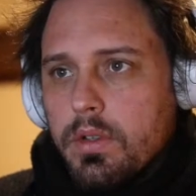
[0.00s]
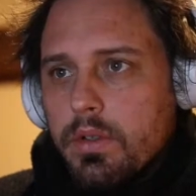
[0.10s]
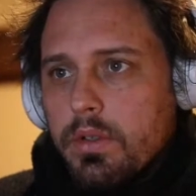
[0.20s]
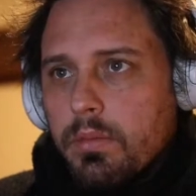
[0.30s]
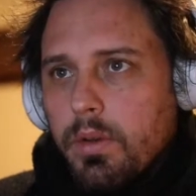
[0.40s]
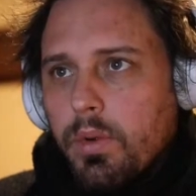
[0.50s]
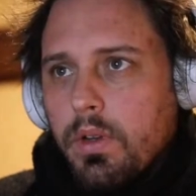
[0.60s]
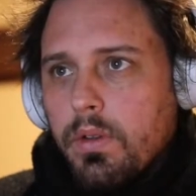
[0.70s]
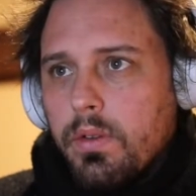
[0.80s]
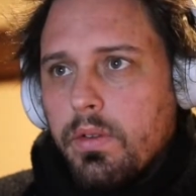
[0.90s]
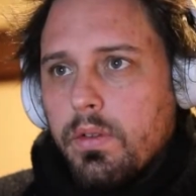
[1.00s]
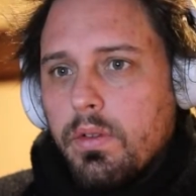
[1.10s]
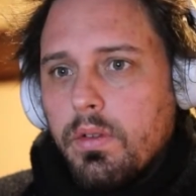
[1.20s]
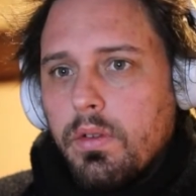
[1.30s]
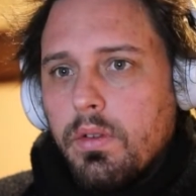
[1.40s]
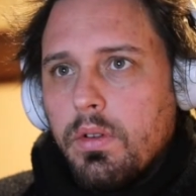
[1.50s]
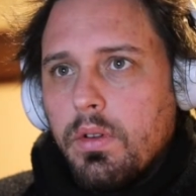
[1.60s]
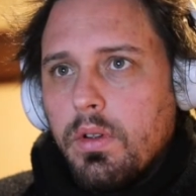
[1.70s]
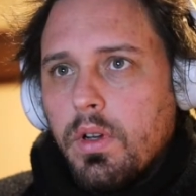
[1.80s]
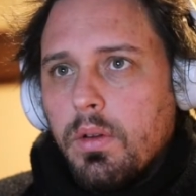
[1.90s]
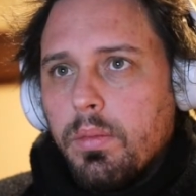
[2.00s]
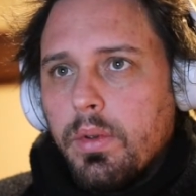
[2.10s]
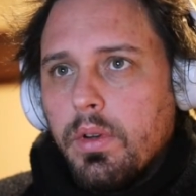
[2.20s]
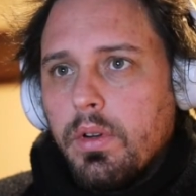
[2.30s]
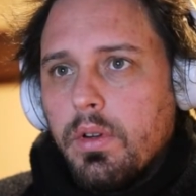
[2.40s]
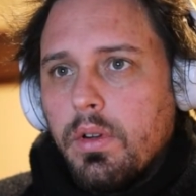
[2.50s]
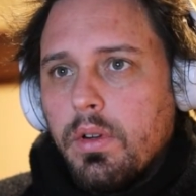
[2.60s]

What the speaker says: because there's so many windows up here.